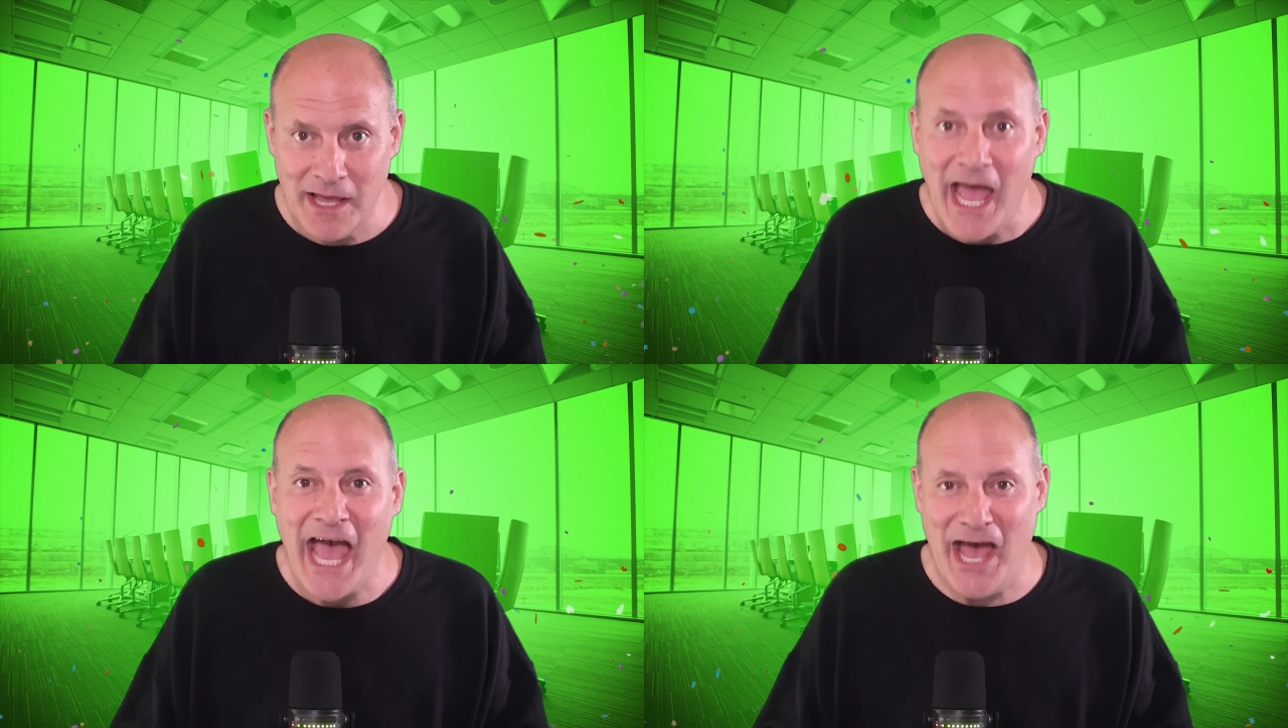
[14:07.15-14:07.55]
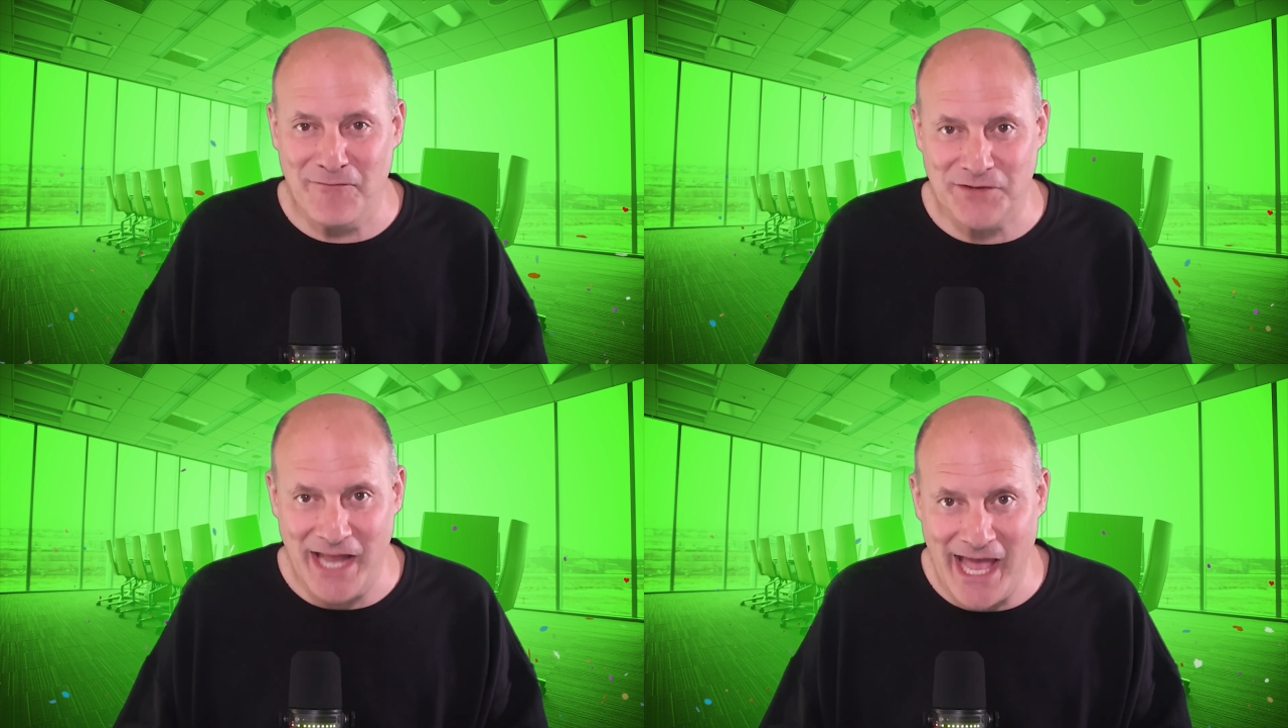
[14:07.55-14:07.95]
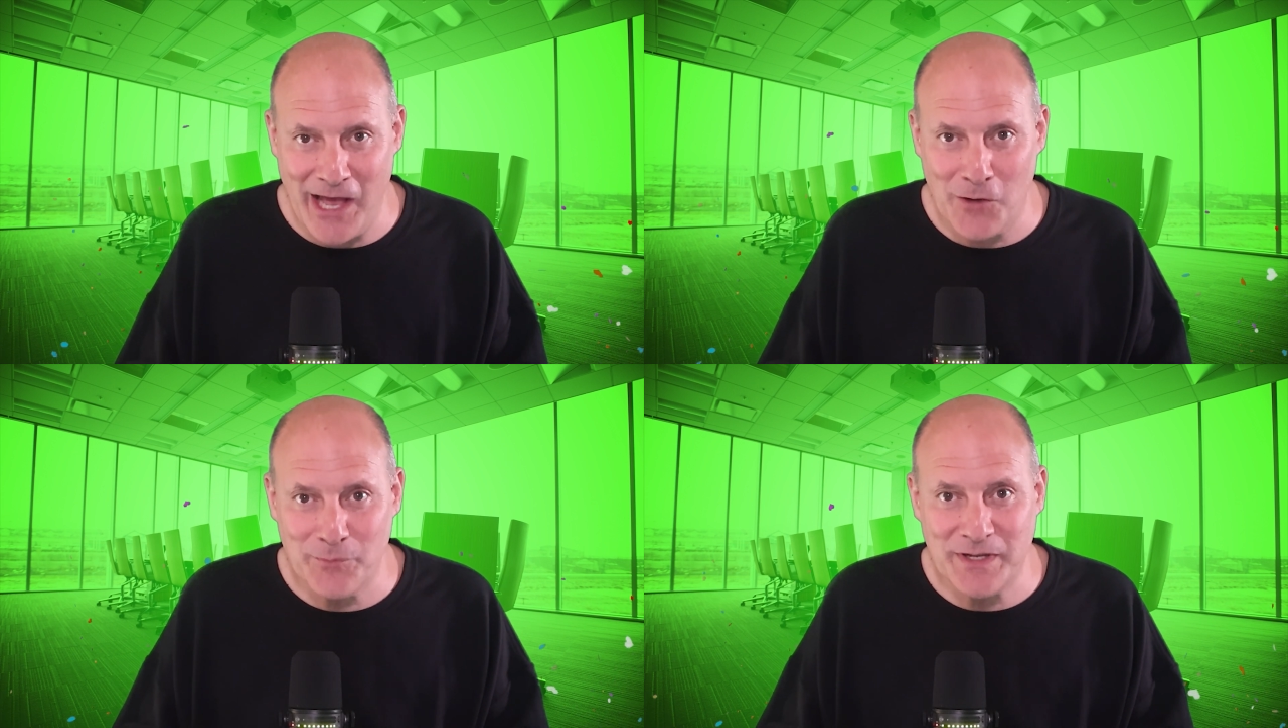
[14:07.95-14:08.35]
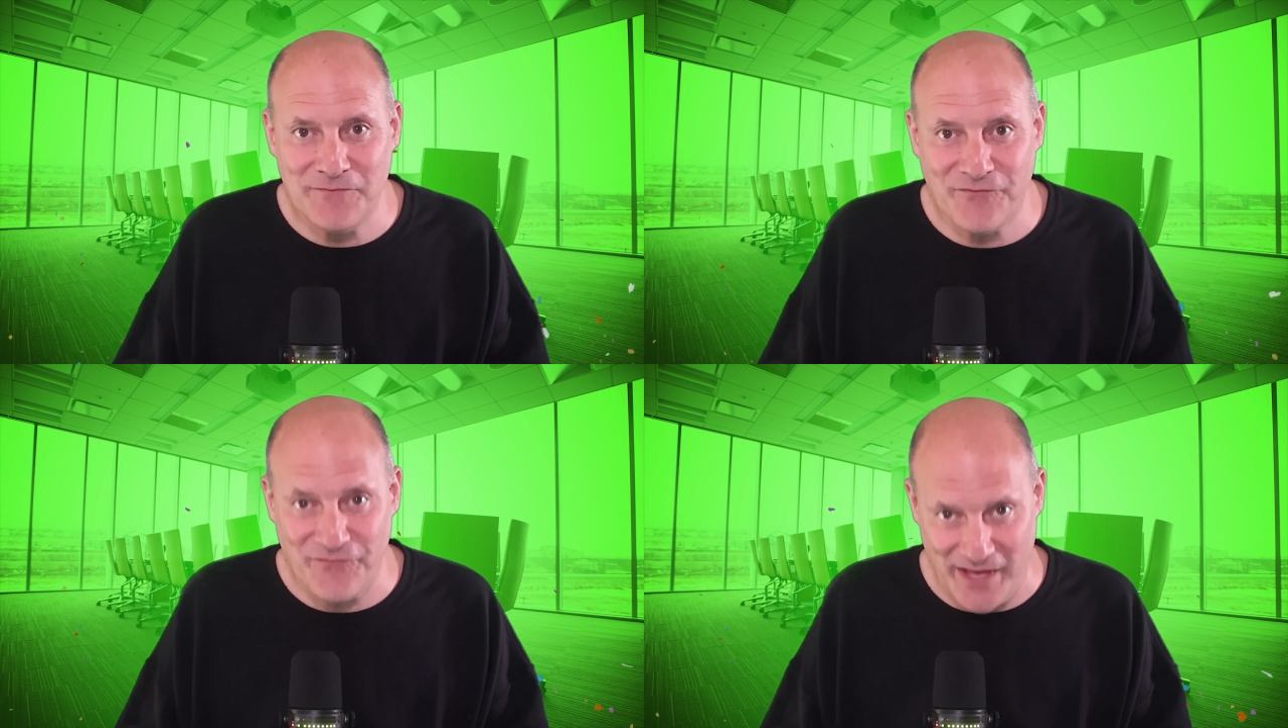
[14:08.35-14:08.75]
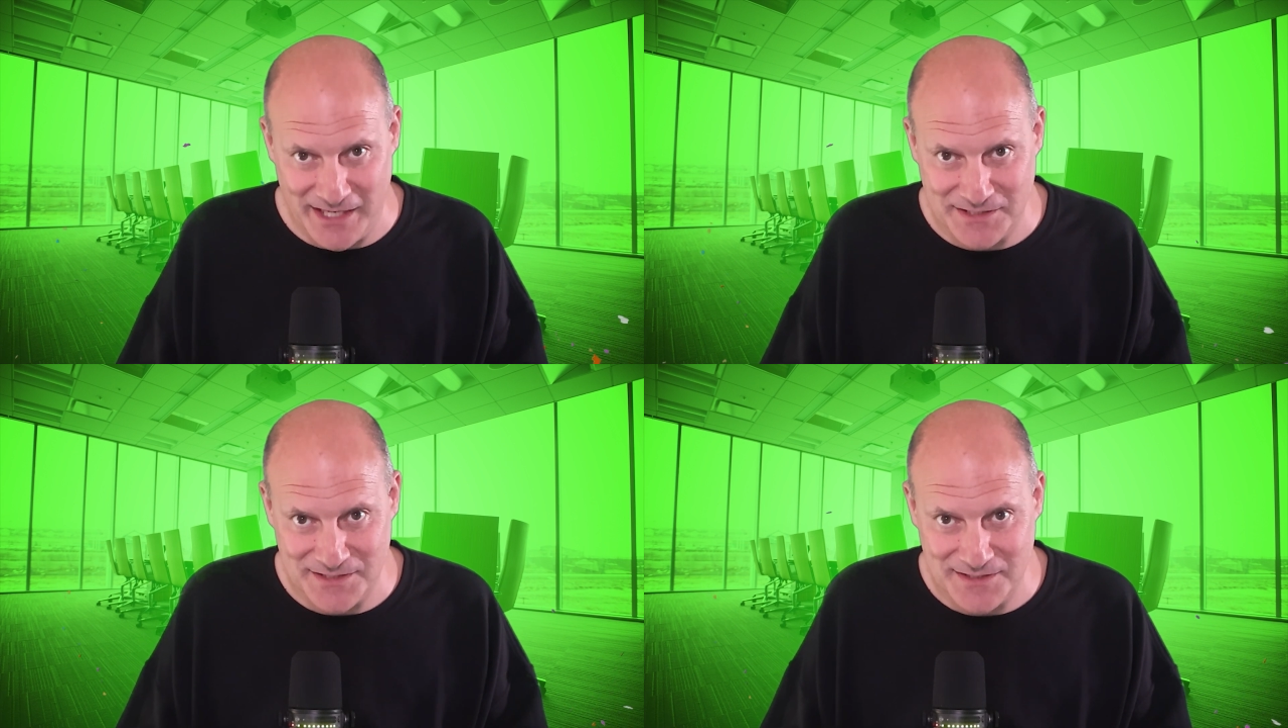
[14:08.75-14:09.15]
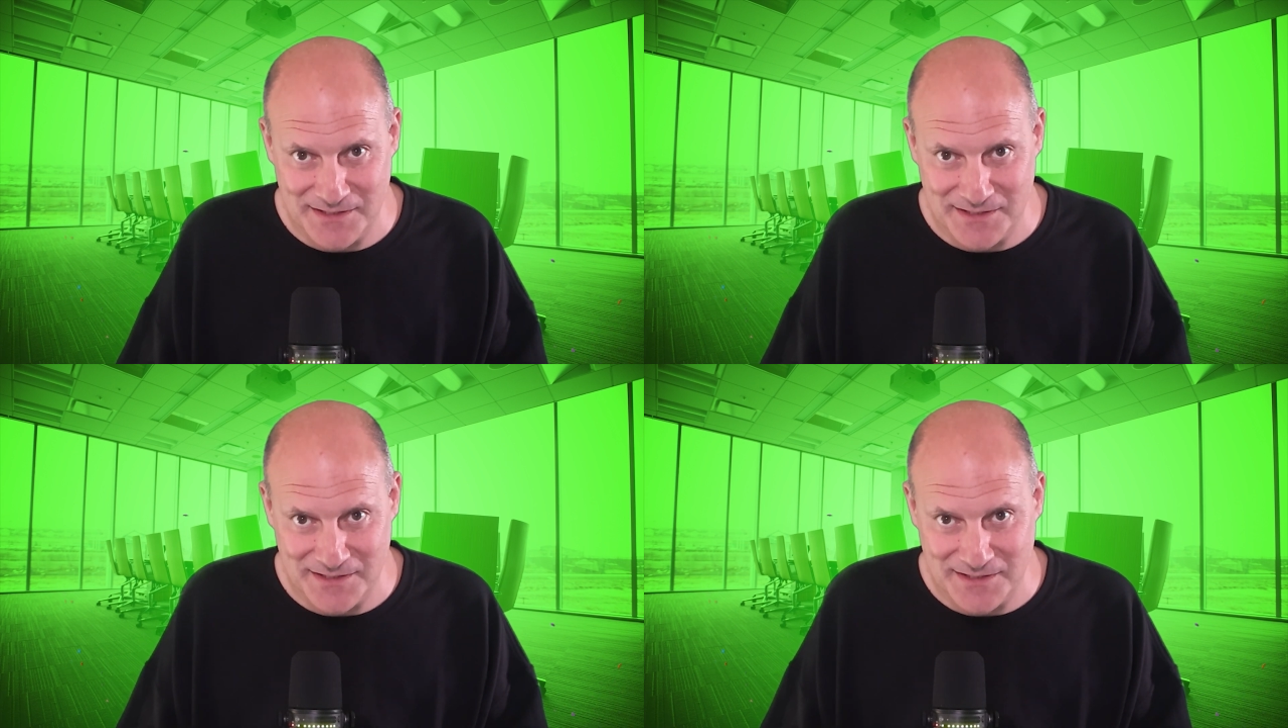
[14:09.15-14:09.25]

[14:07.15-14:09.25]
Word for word: have now been fixed.